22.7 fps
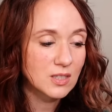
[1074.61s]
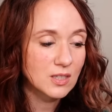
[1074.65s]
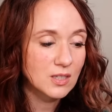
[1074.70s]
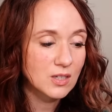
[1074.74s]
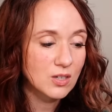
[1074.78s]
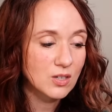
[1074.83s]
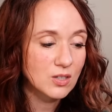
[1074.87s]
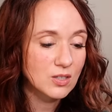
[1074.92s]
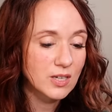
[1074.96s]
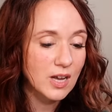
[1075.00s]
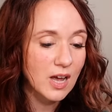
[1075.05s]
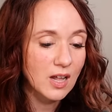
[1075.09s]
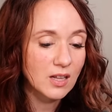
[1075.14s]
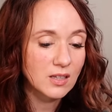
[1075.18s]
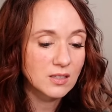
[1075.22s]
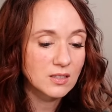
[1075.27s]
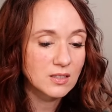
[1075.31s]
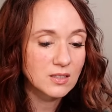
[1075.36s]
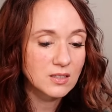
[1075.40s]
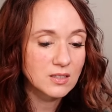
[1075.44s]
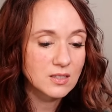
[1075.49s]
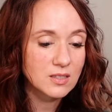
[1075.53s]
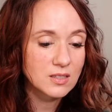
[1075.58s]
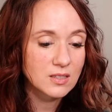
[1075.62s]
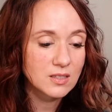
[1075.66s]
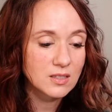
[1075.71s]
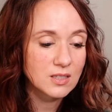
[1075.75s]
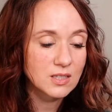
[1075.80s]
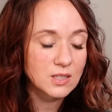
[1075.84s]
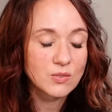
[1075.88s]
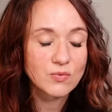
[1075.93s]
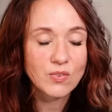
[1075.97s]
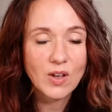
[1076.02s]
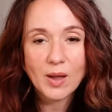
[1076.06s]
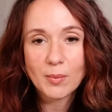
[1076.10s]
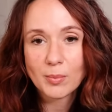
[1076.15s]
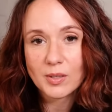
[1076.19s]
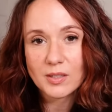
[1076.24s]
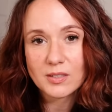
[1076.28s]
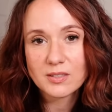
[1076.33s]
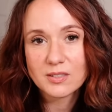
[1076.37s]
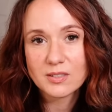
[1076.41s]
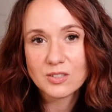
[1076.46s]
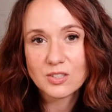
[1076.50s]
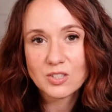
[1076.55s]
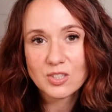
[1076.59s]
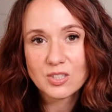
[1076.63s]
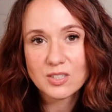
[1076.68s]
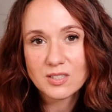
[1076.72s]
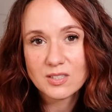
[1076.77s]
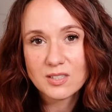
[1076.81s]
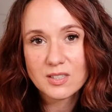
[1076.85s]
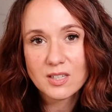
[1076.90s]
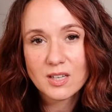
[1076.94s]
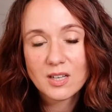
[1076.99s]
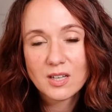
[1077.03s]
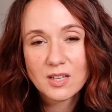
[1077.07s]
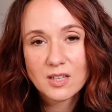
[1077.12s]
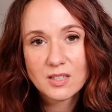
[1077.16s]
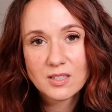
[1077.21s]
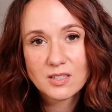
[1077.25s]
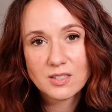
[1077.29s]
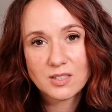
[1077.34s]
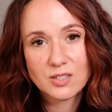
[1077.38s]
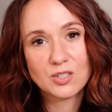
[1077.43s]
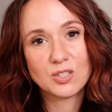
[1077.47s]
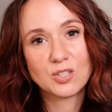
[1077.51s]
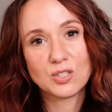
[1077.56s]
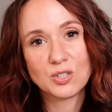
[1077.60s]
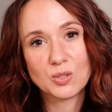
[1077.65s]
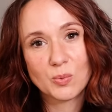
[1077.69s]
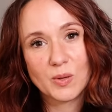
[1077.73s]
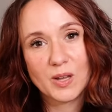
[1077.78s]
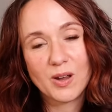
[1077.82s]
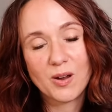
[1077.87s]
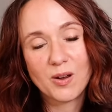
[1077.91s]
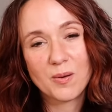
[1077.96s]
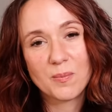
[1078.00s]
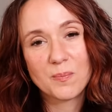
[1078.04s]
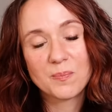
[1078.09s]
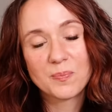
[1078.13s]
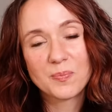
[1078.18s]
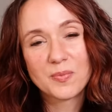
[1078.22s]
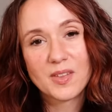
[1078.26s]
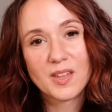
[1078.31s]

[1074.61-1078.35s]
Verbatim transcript: think her talent is fabulous, and she's such a sweetheart.